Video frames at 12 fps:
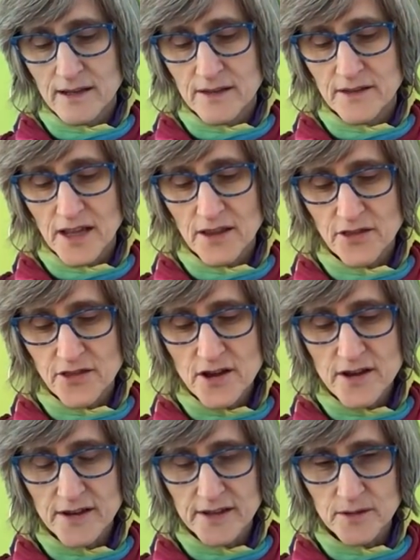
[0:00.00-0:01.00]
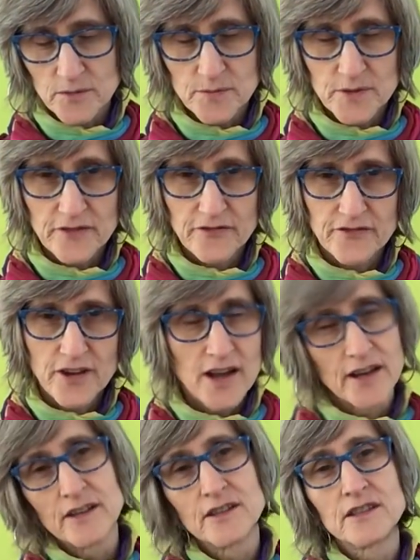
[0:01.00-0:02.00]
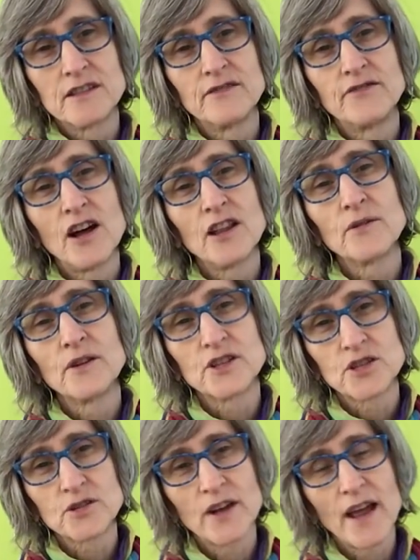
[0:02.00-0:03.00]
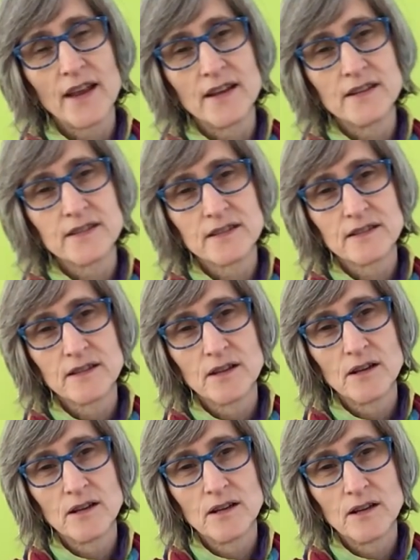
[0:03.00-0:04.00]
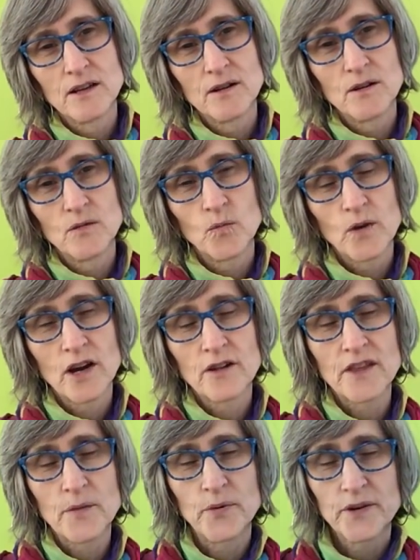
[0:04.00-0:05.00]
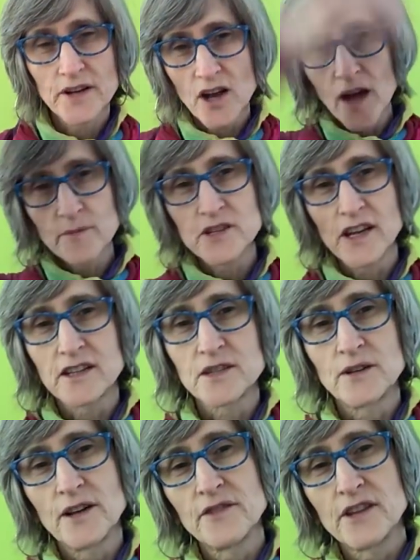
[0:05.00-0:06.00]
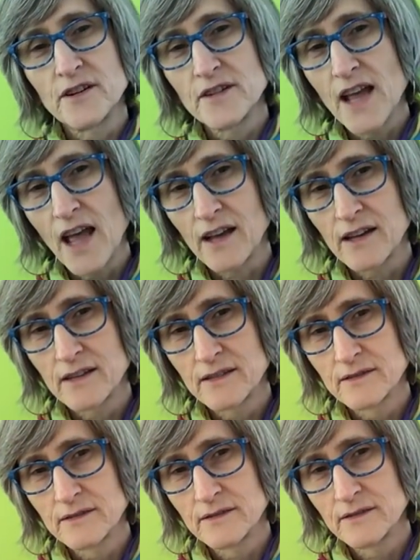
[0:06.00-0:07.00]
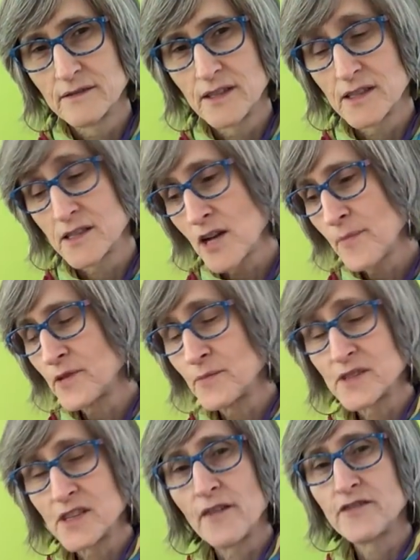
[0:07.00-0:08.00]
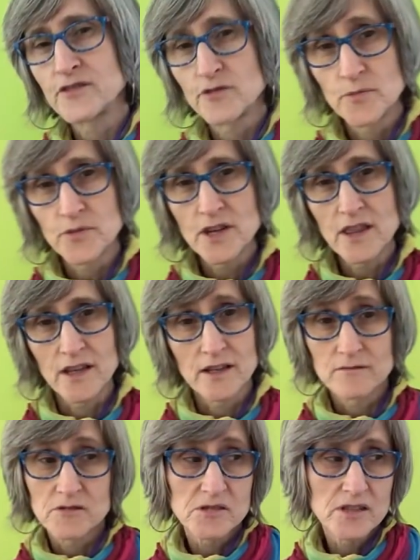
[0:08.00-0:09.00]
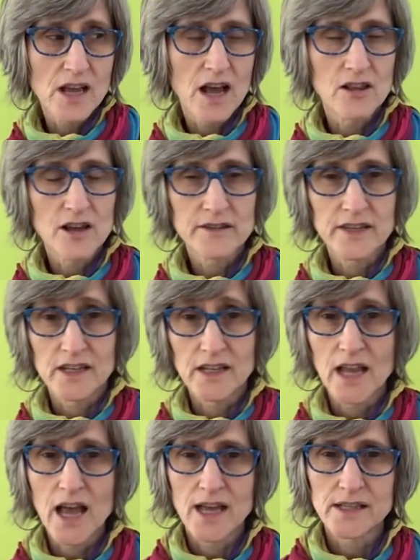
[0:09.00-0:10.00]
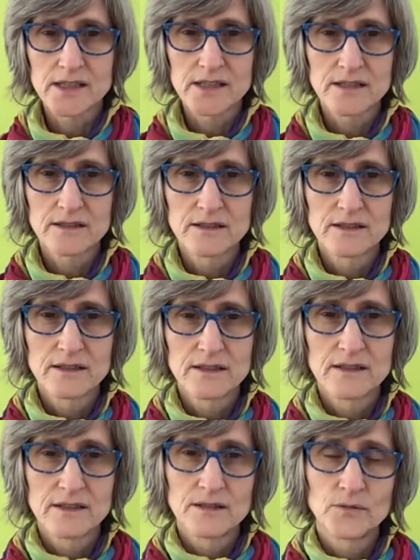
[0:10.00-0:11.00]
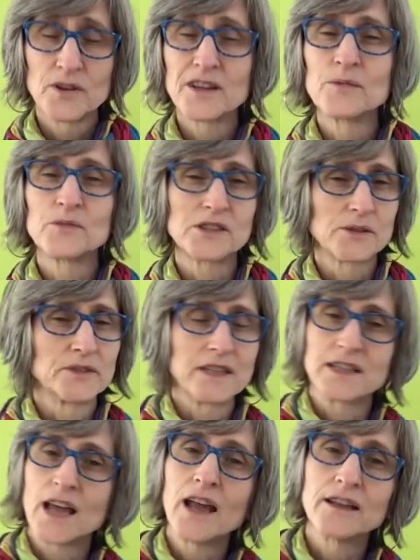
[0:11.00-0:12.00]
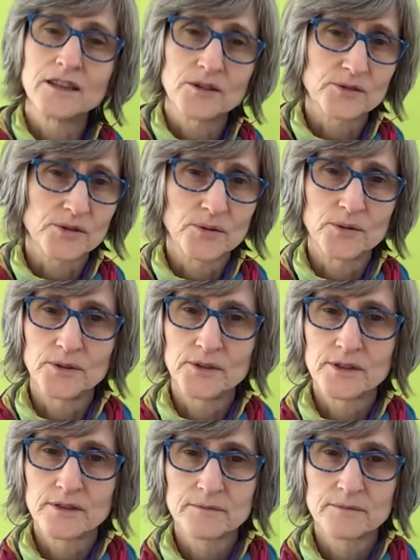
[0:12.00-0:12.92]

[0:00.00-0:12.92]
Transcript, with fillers: They thought it would be fun to follow a trend where they put an object around their neck and stopped themselves from breathing to see how long they could last. One of them was only 10 years old.